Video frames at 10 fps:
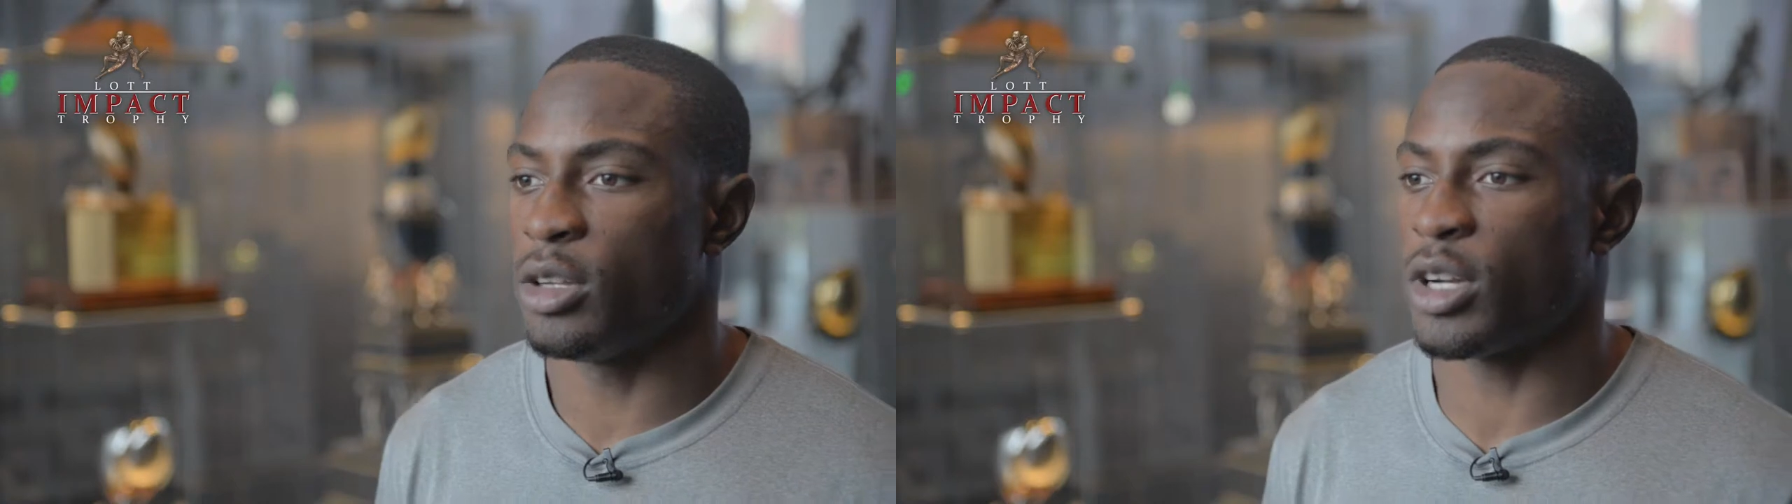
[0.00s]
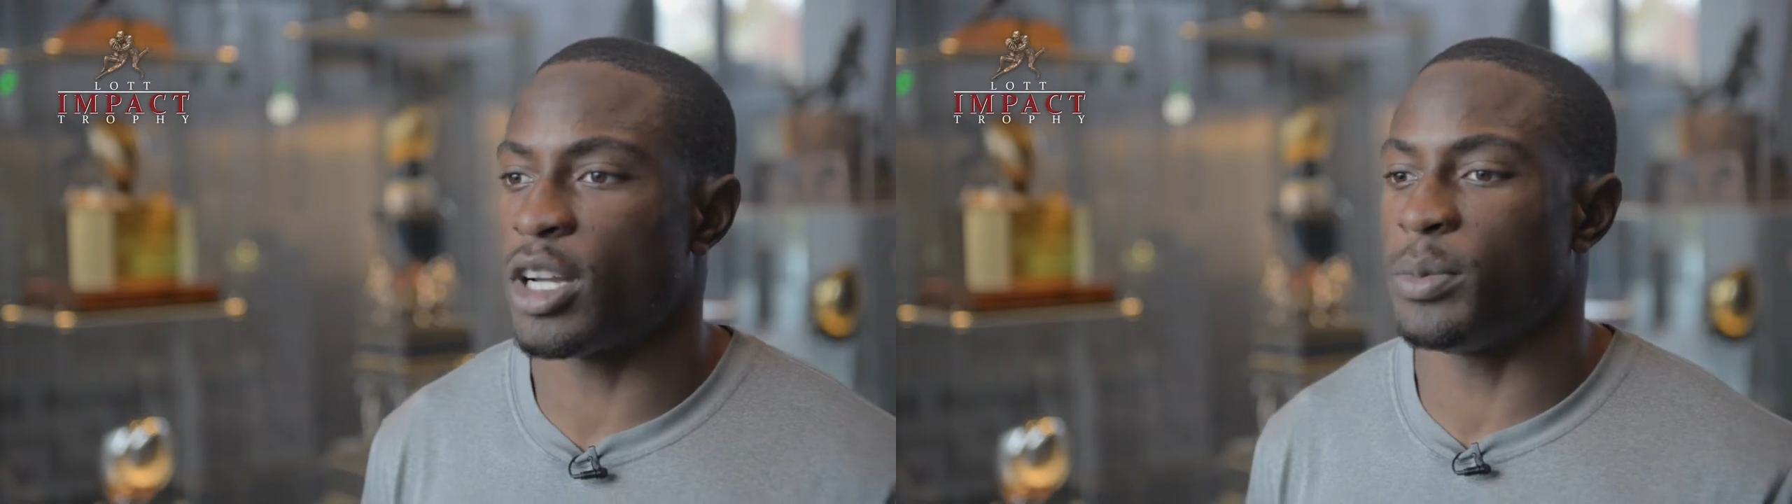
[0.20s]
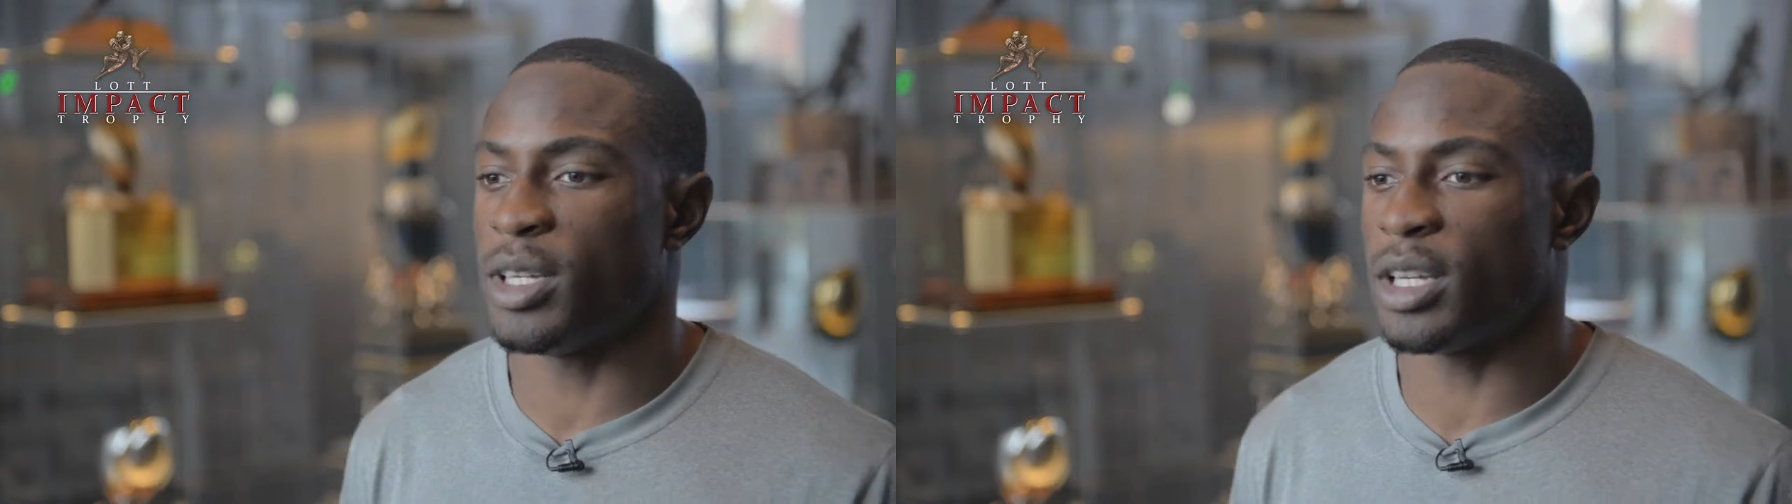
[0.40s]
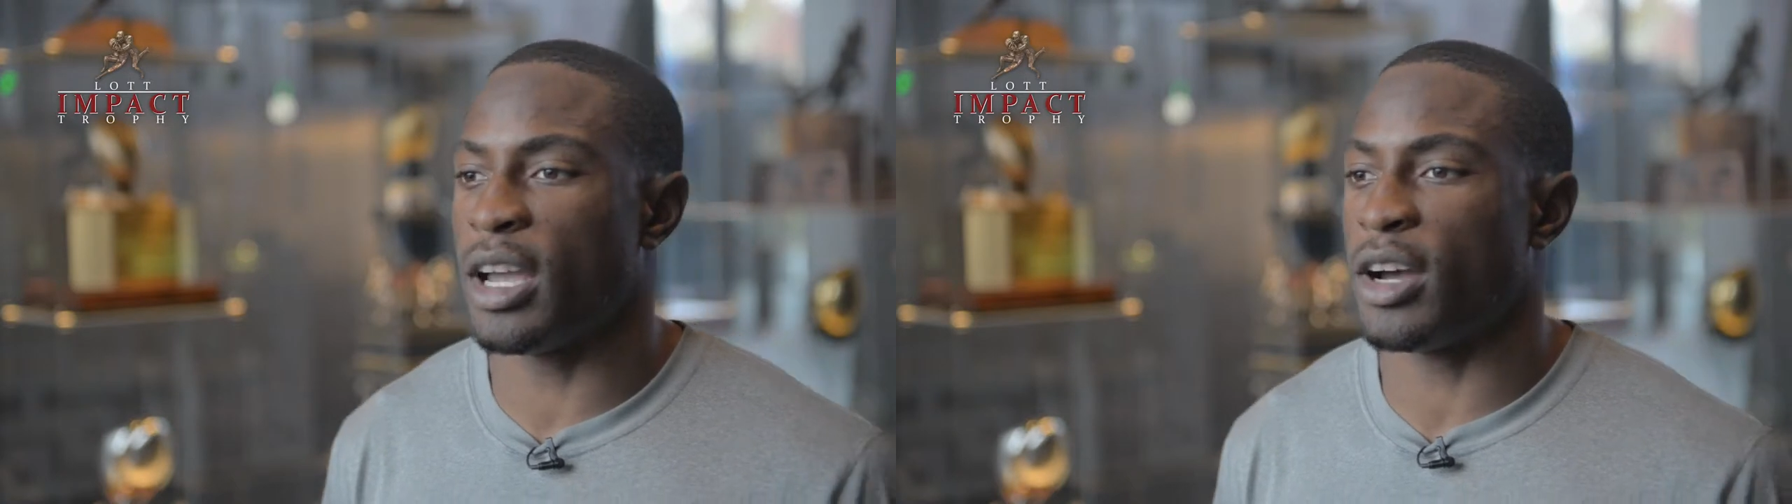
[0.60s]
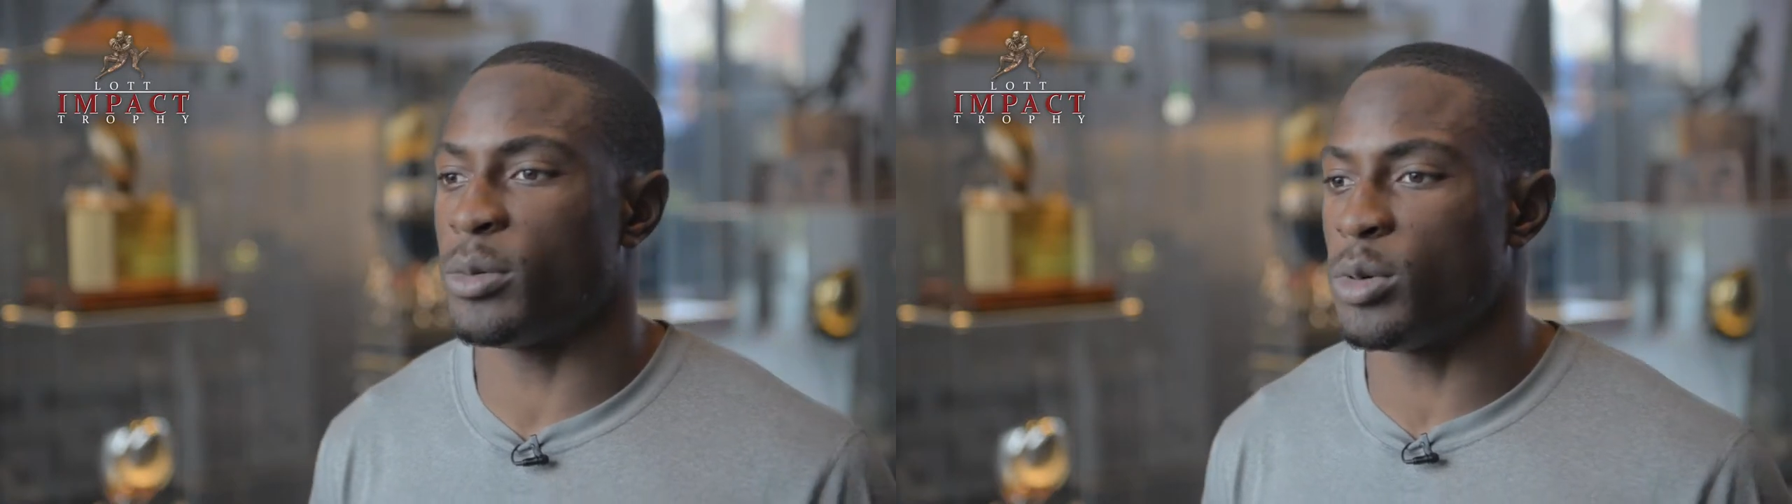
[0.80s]
Try to be
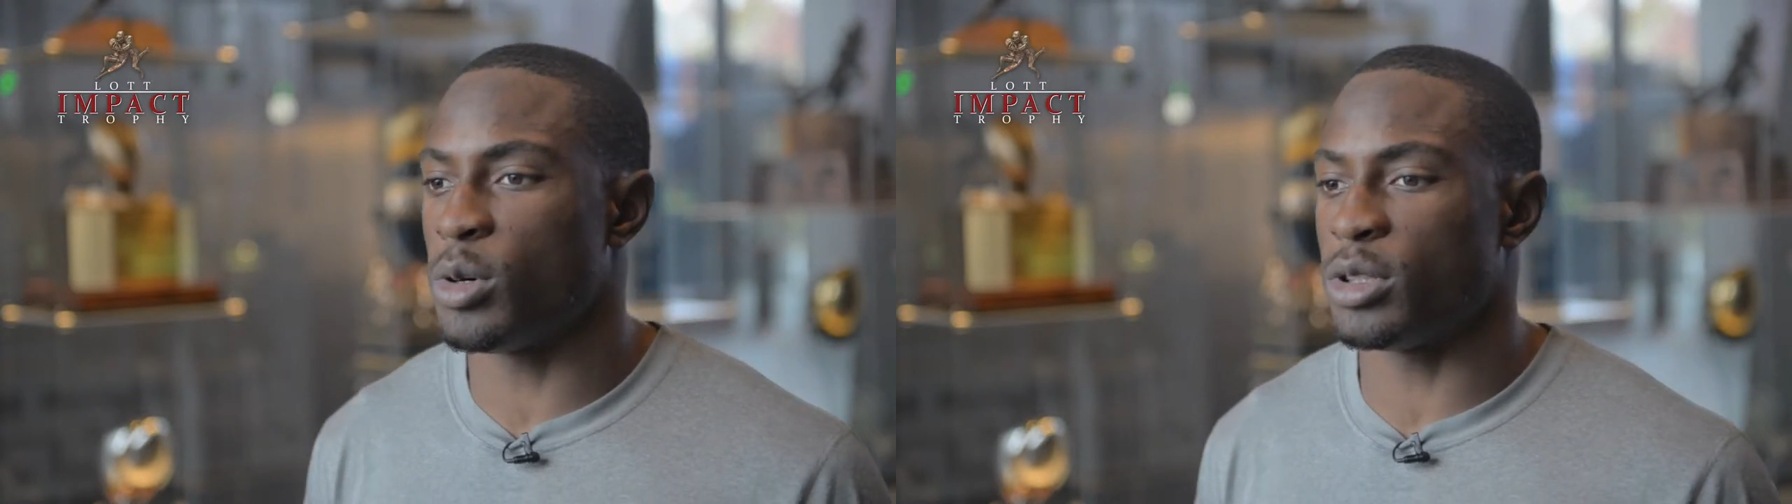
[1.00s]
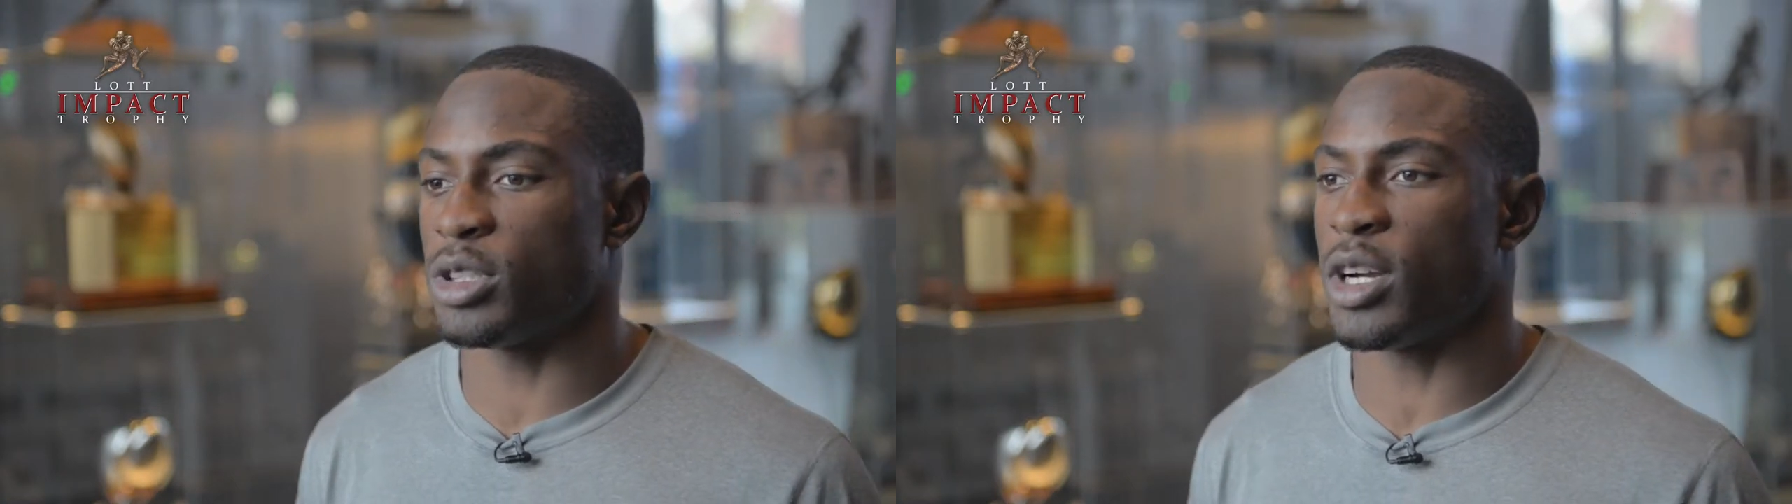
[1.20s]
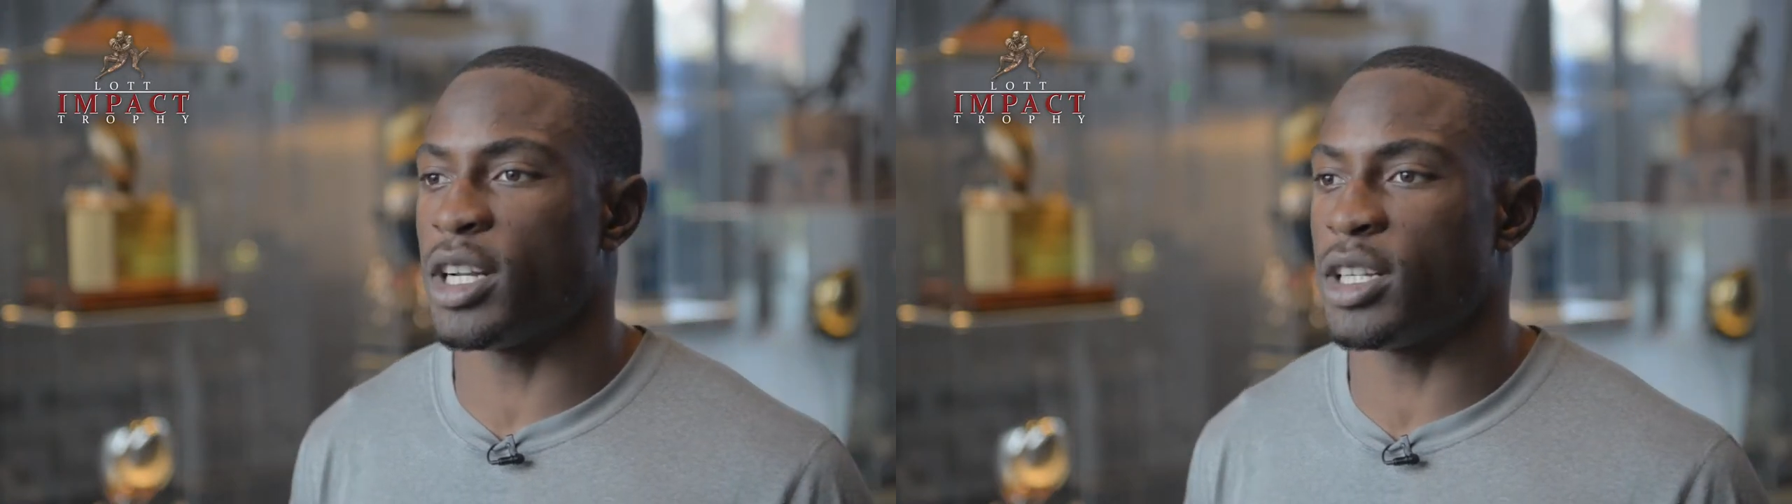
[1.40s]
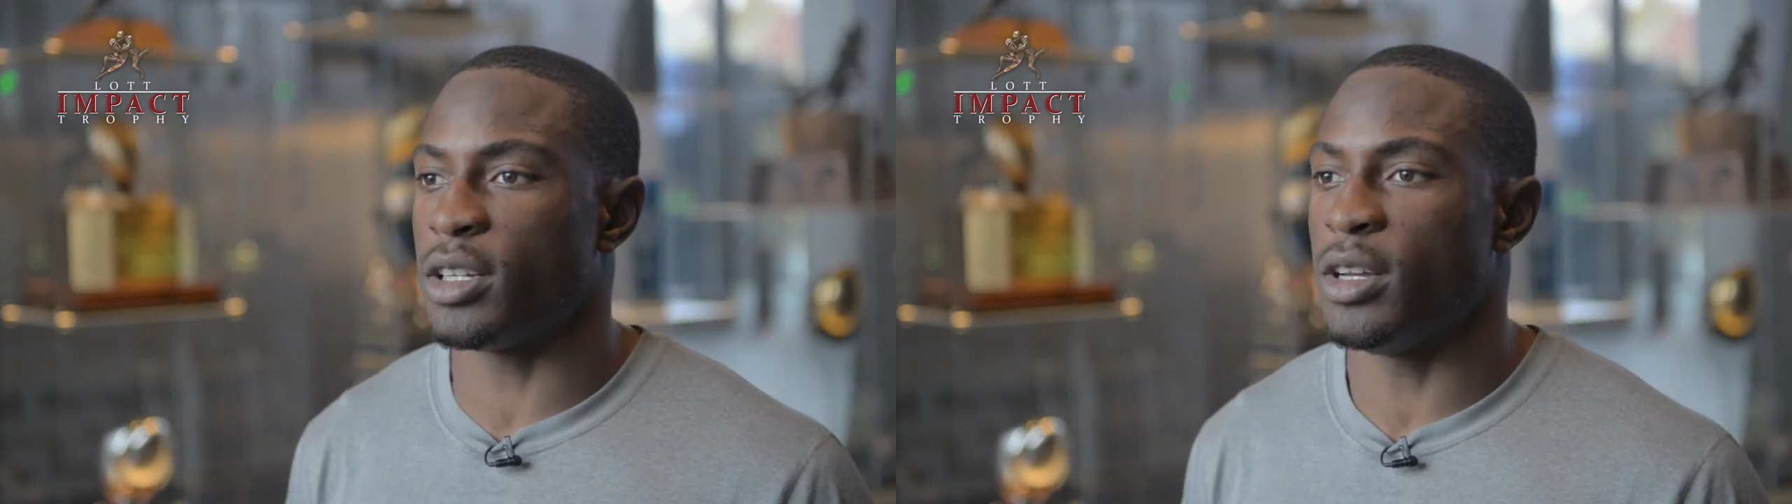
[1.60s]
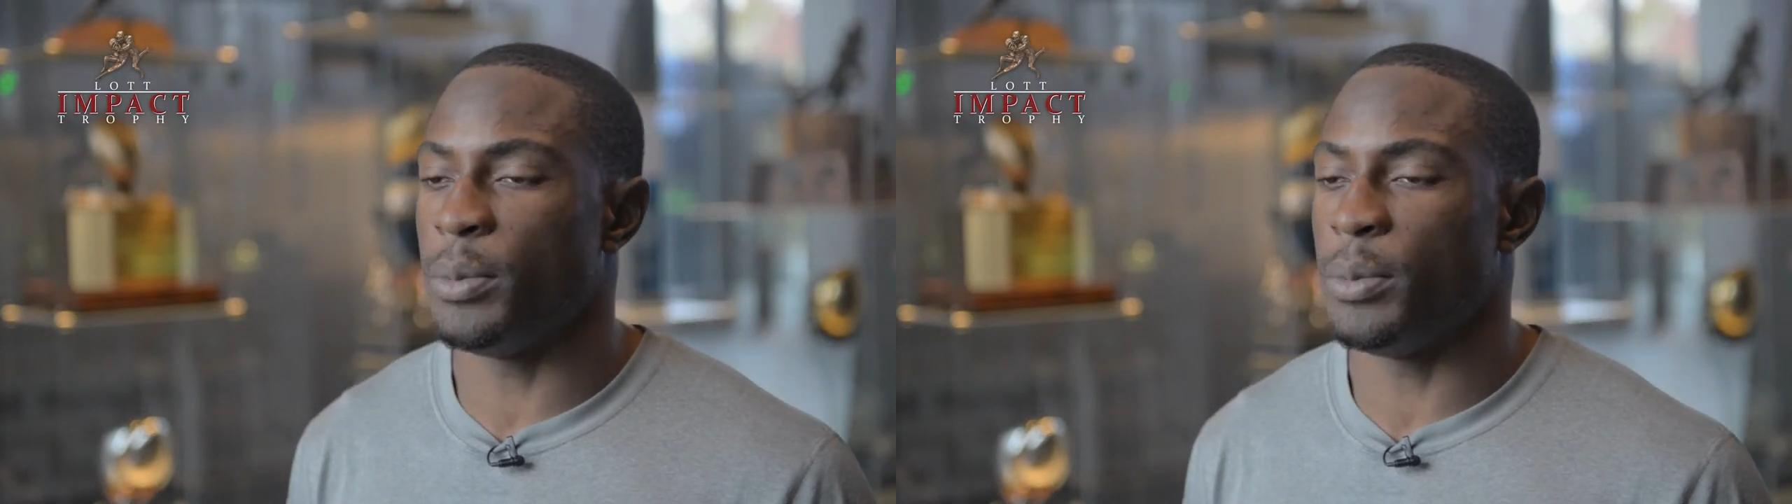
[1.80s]
accountable and try to